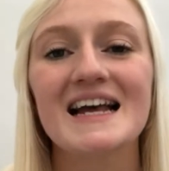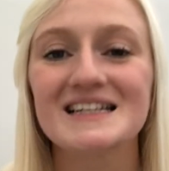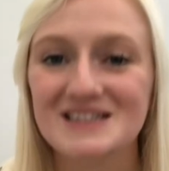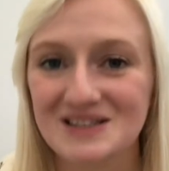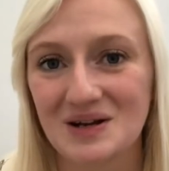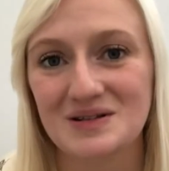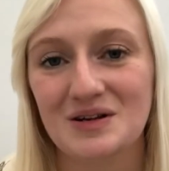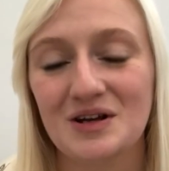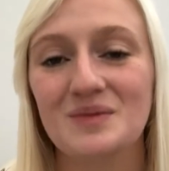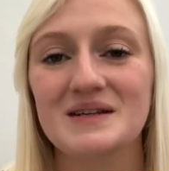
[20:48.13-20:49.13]
So
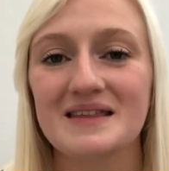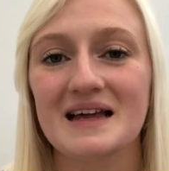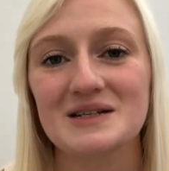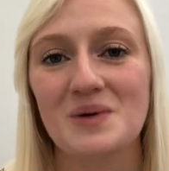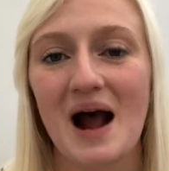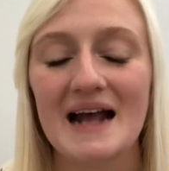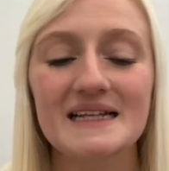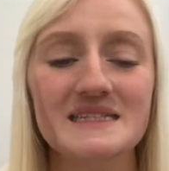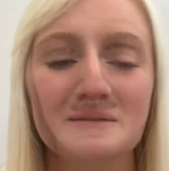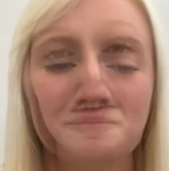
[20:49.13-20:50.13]
cute. We did that
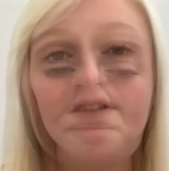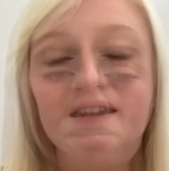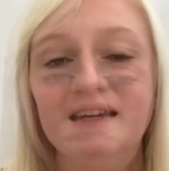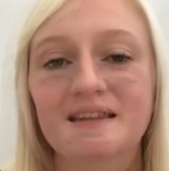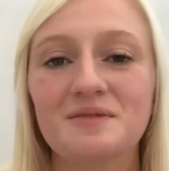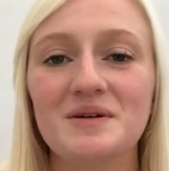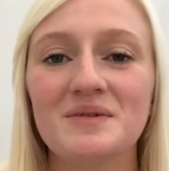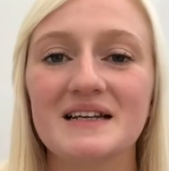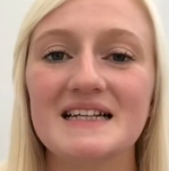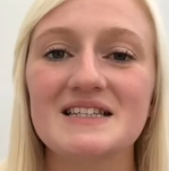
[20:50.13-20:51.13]
twice. Another thing that we
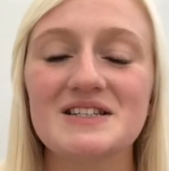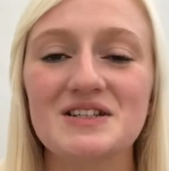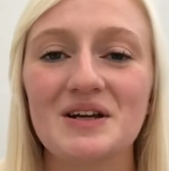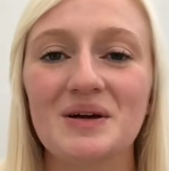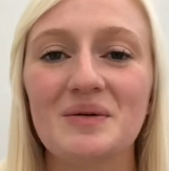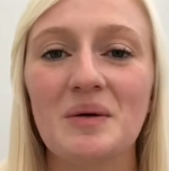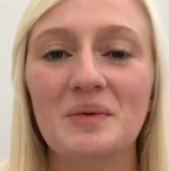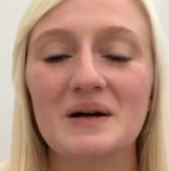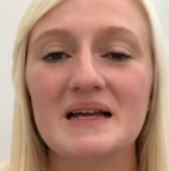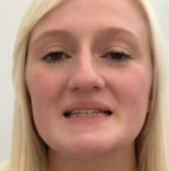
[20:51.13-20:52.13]
wanted to do
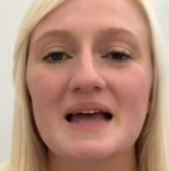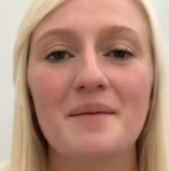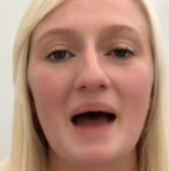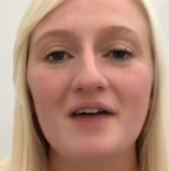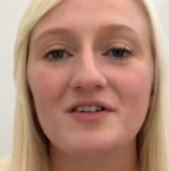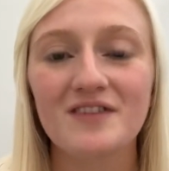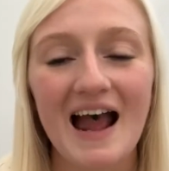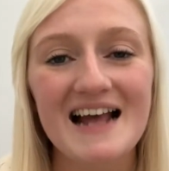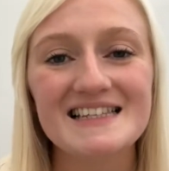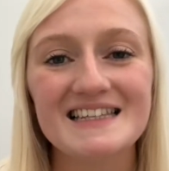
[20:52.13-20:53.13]
was have a
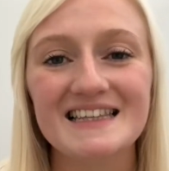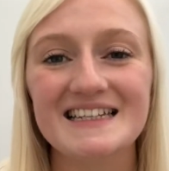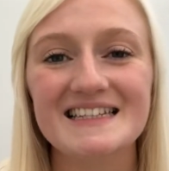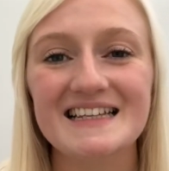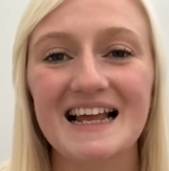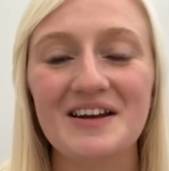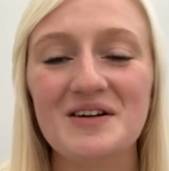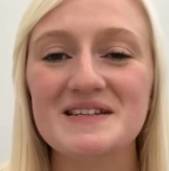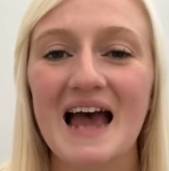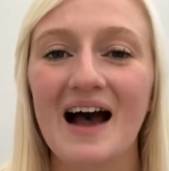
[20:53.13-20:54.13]
rest at the Disneyland
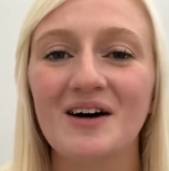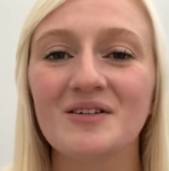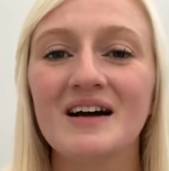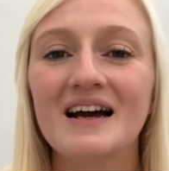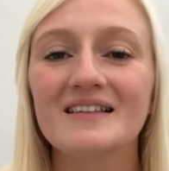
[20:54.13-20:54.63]
Hotel.